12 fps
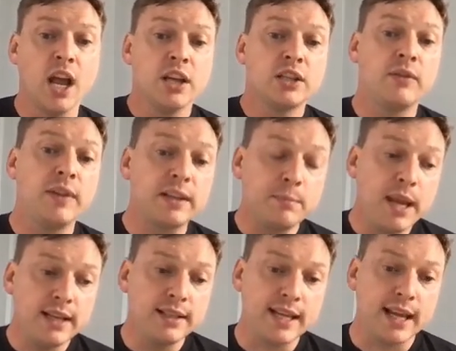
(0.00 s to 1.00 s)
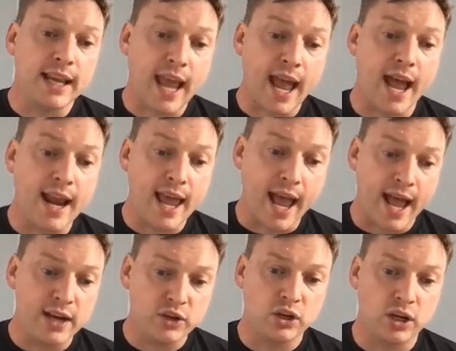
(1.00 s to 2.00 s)
So this means it can
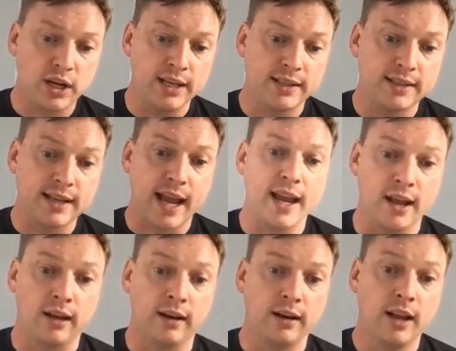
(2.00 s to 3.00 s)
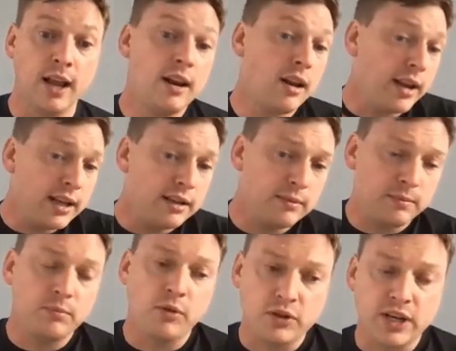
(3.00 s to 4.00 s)
actually scale, like
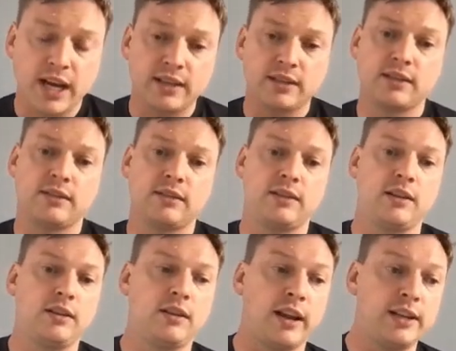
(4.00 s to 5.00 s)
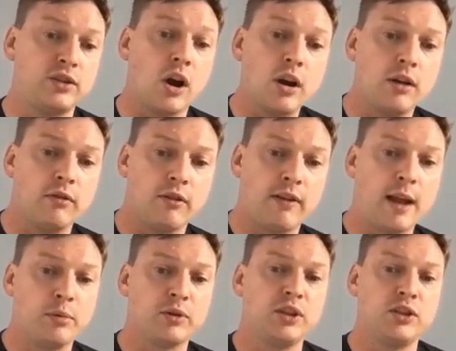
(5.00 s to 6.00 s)
projects like Docker were
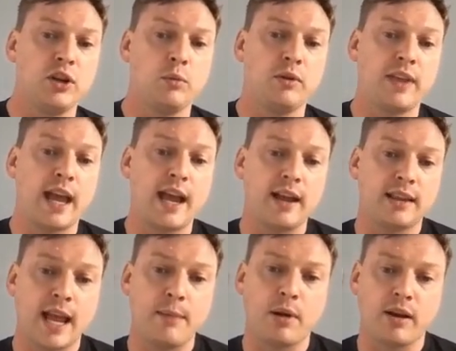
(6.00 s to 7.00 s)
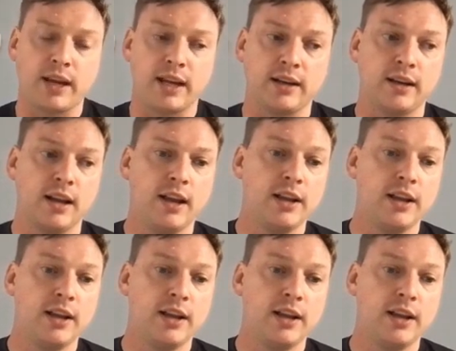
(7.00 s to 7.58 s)
able to do with their plugin.